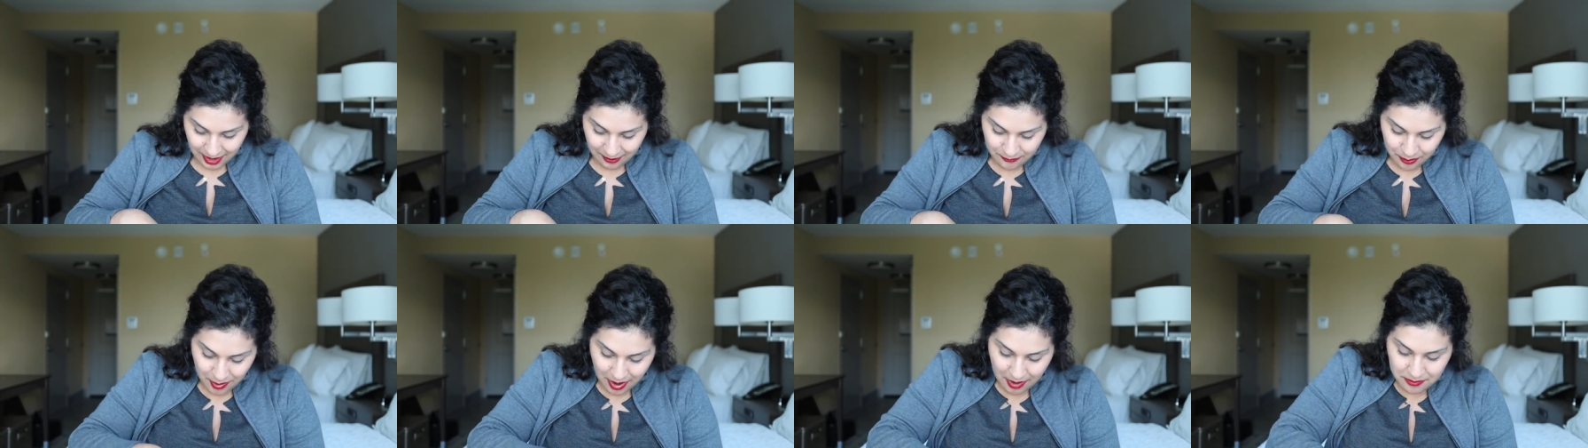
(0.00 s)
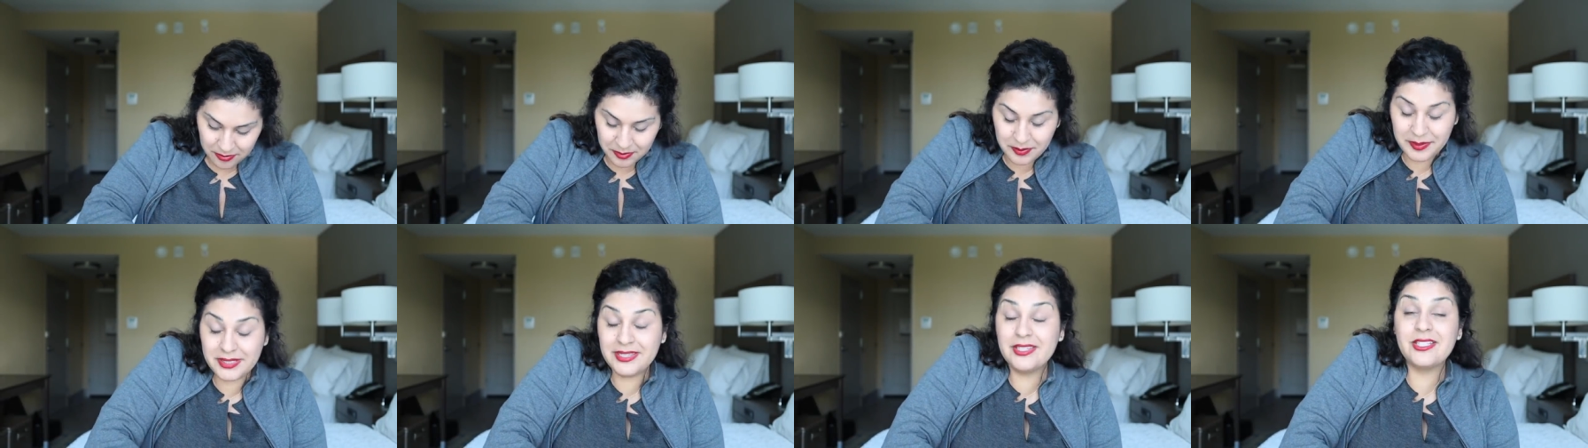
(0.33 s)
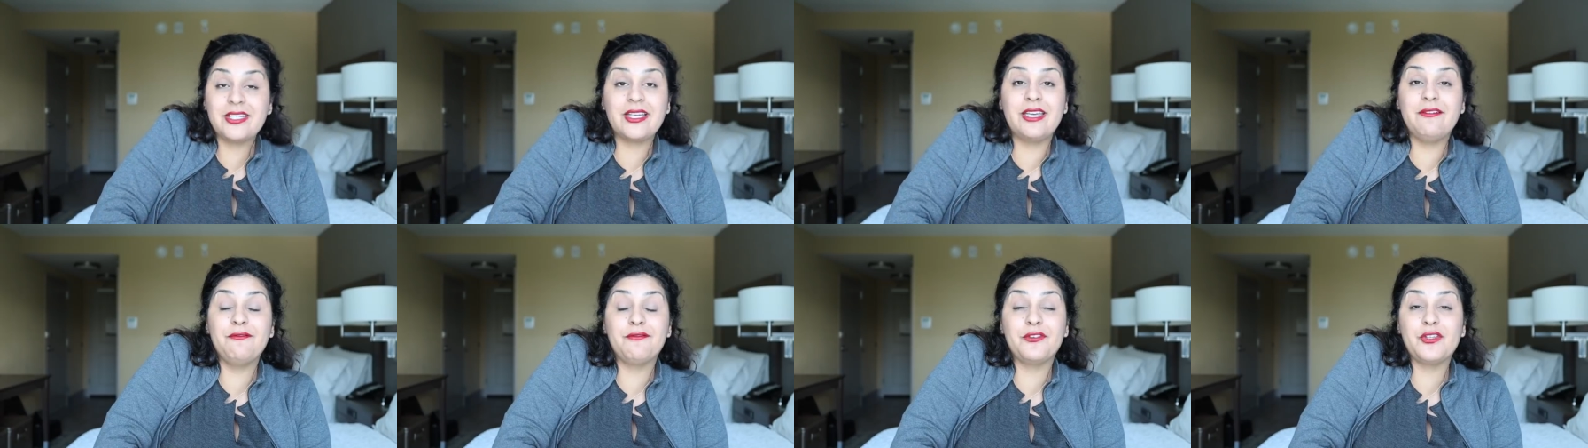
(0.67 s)
I've probably been
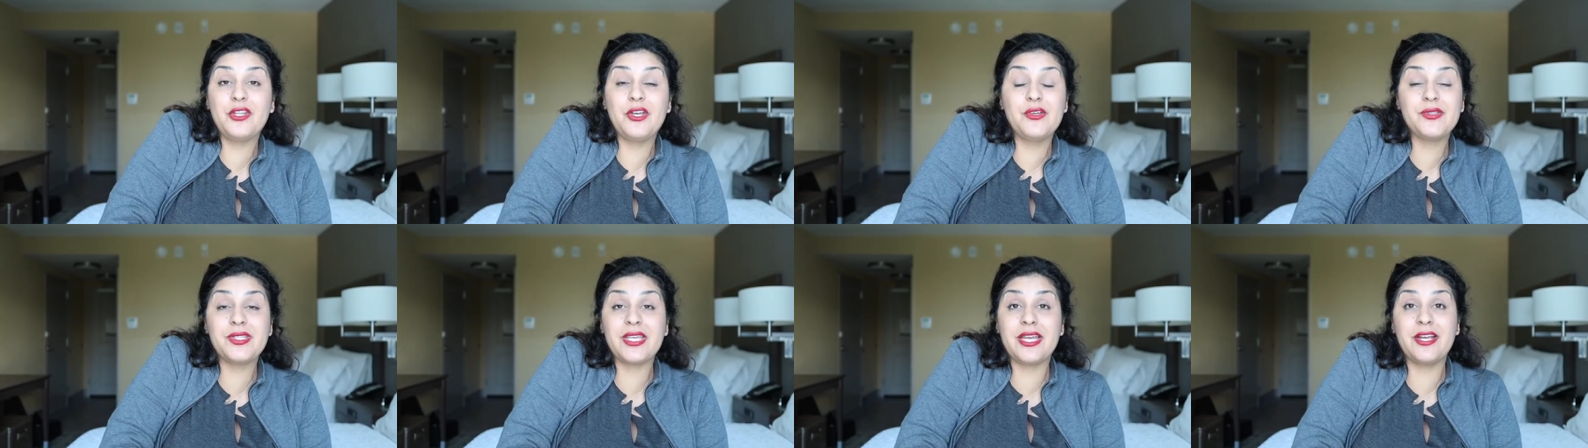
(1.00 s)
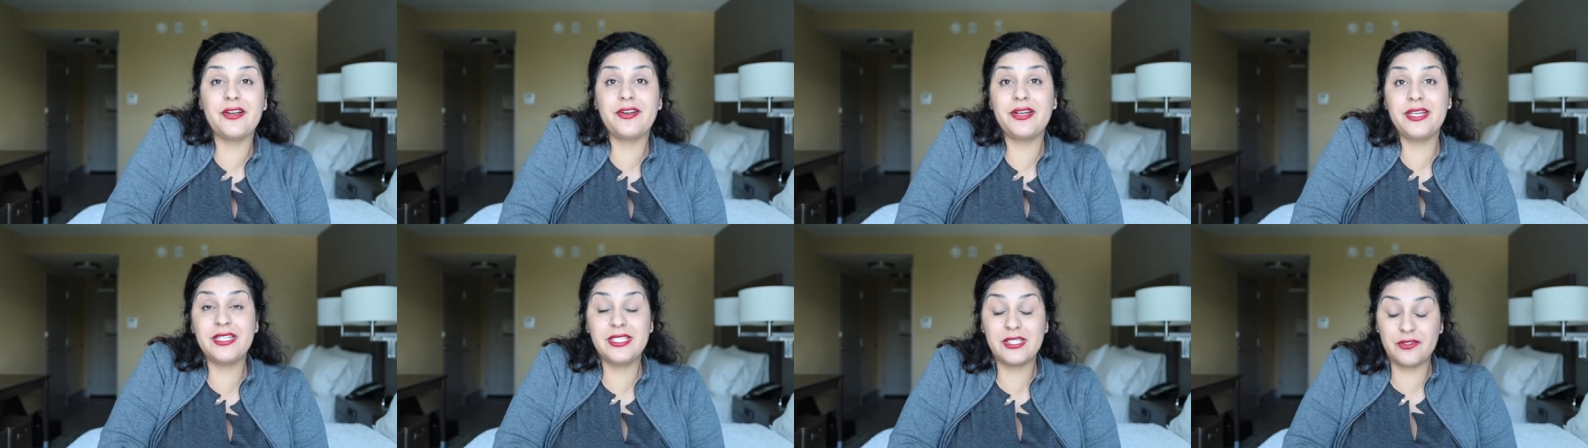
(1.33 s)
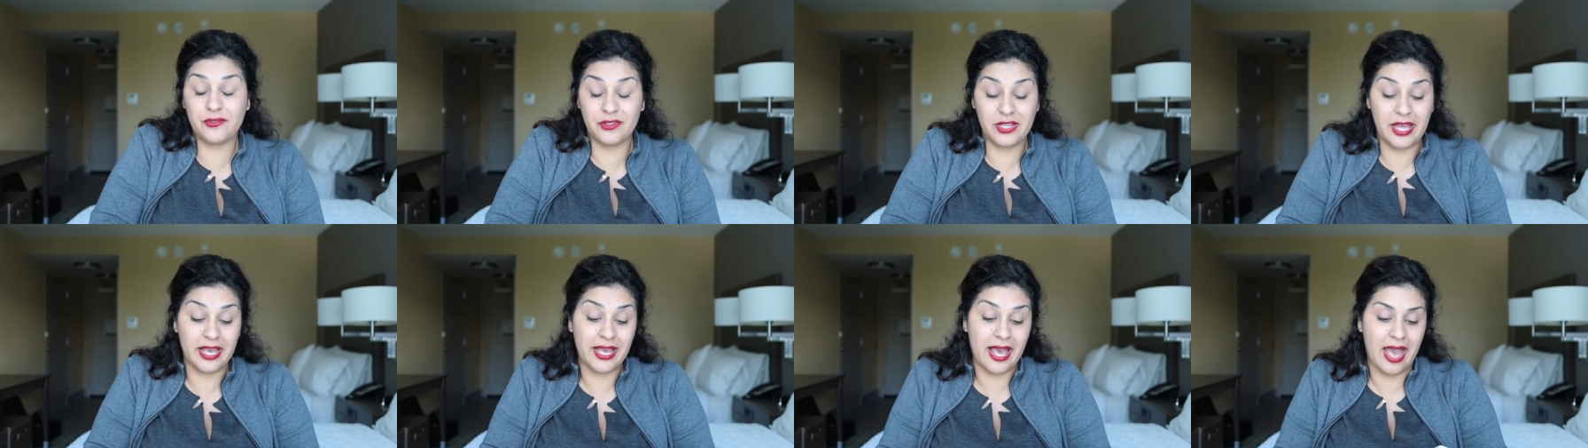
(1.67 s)
looking for those earrings
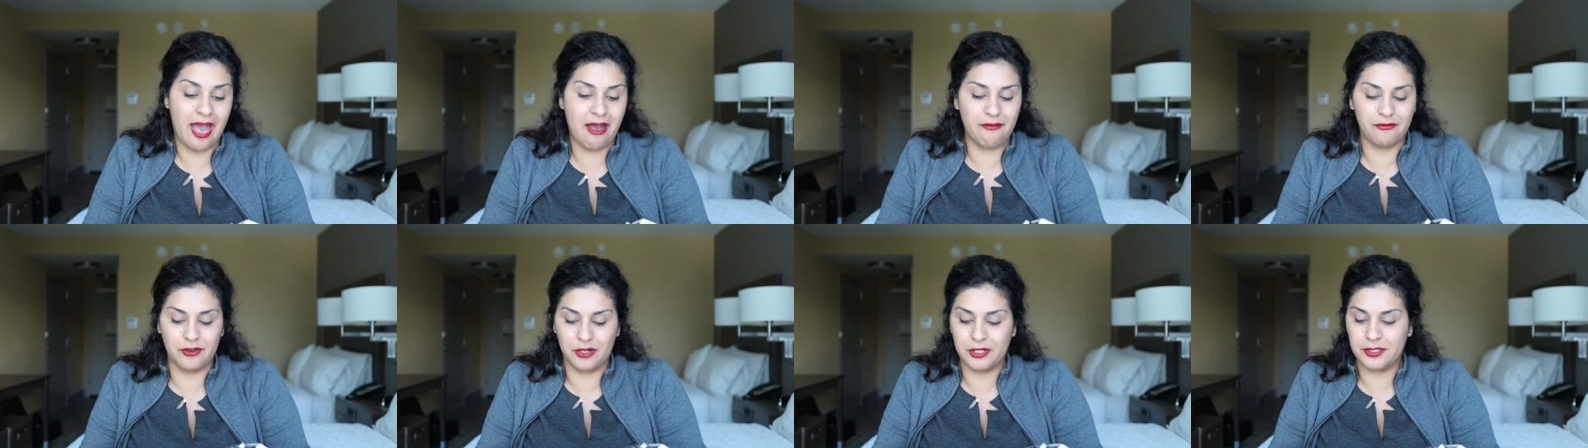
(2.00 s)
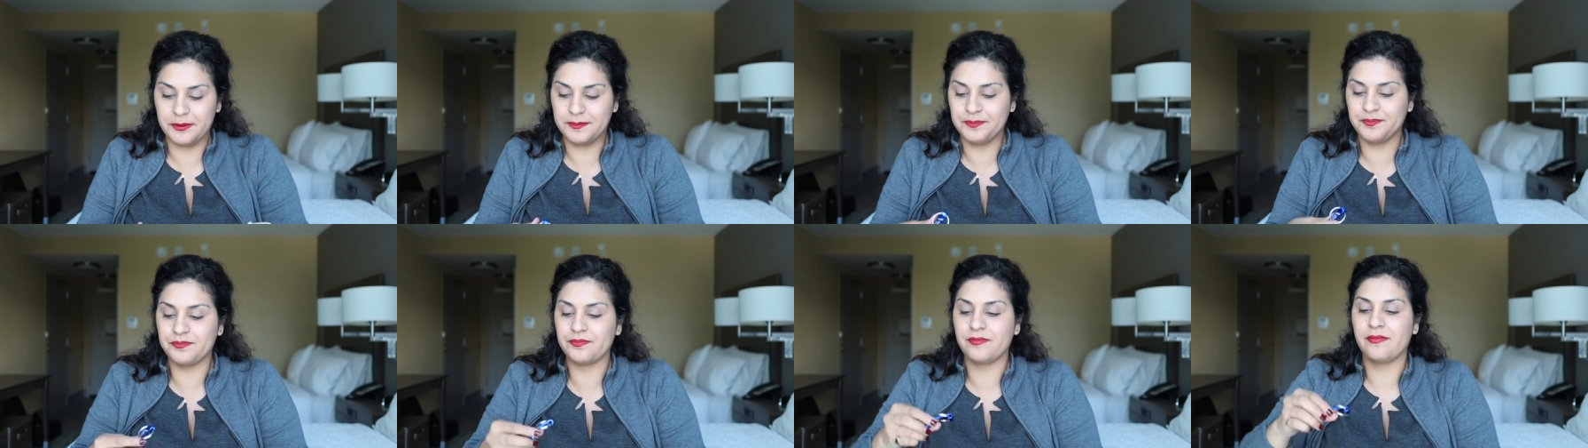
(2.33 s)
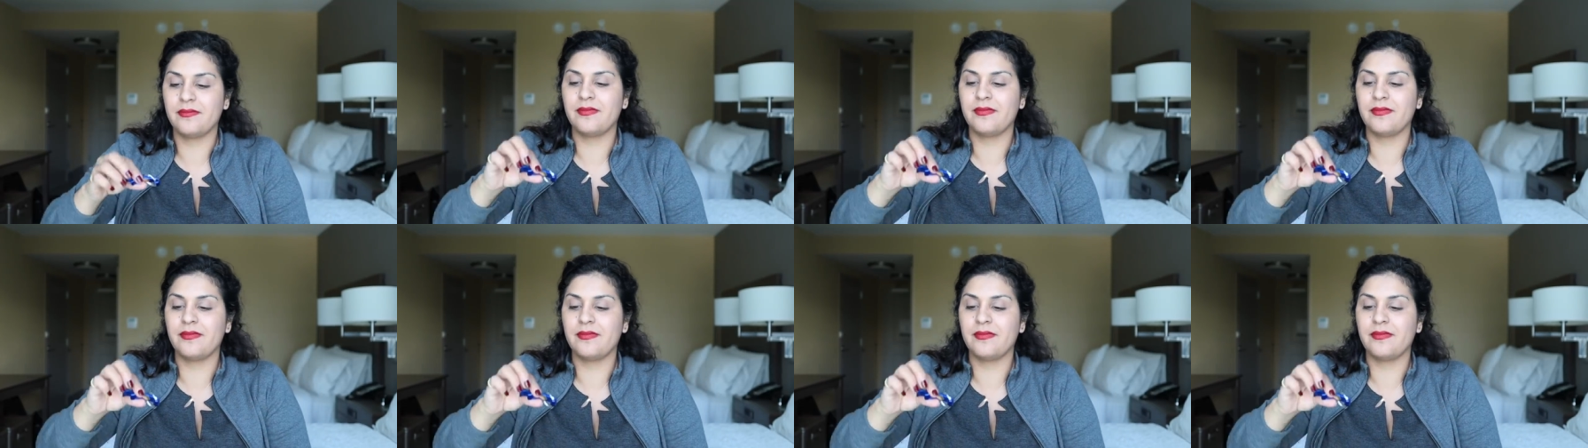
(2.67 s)
for like ever.